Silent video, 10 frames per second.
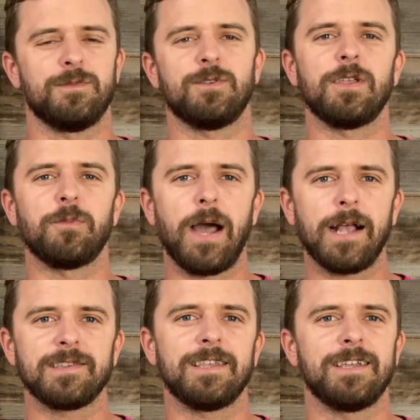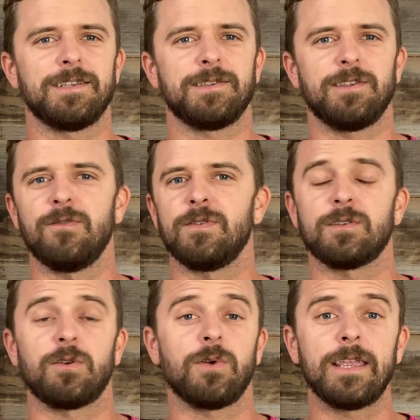So the epoxy kit itself is
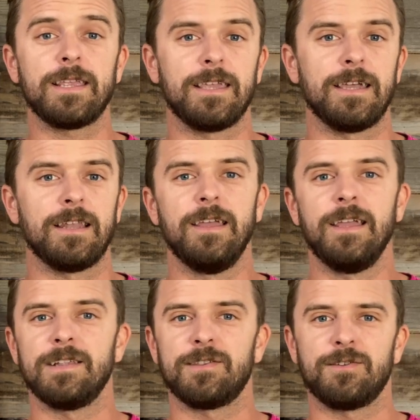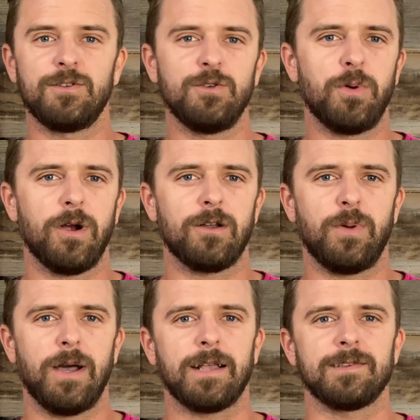a great kit. It's a two-part
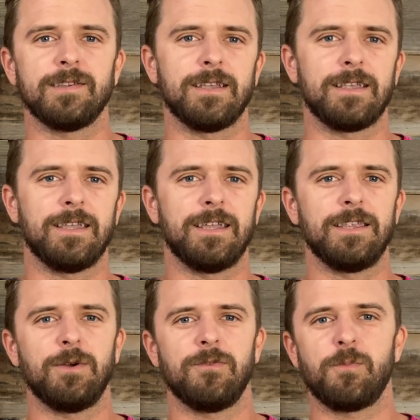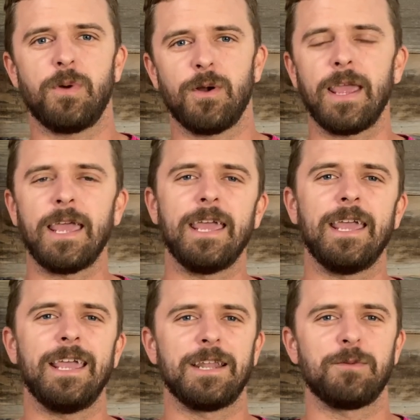epoxy. Again, you have a part
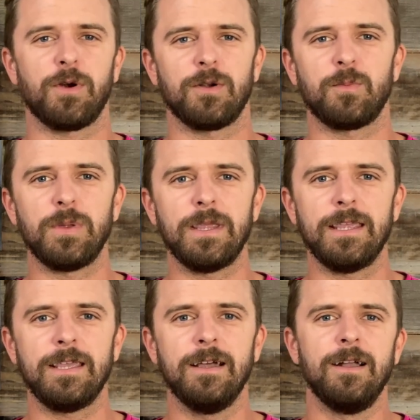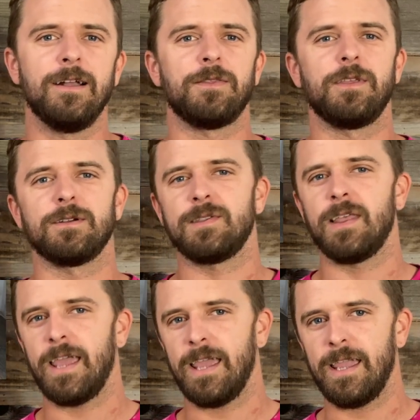A and a part B. There's
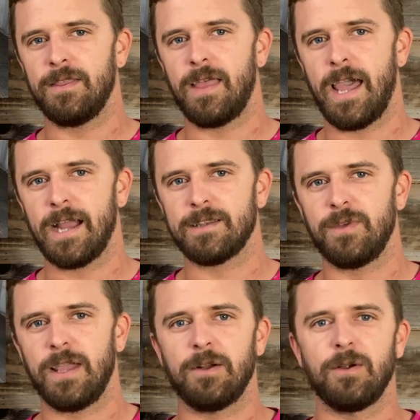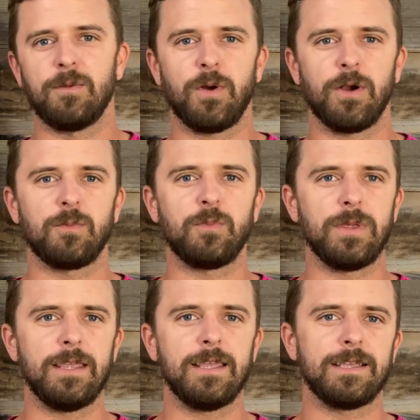the A, the activator, and part
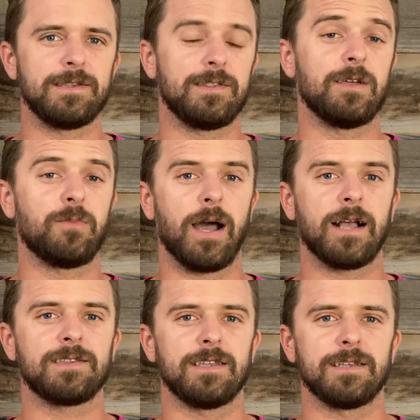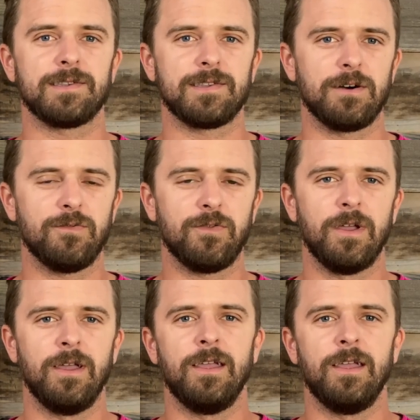B is the epoxy itself.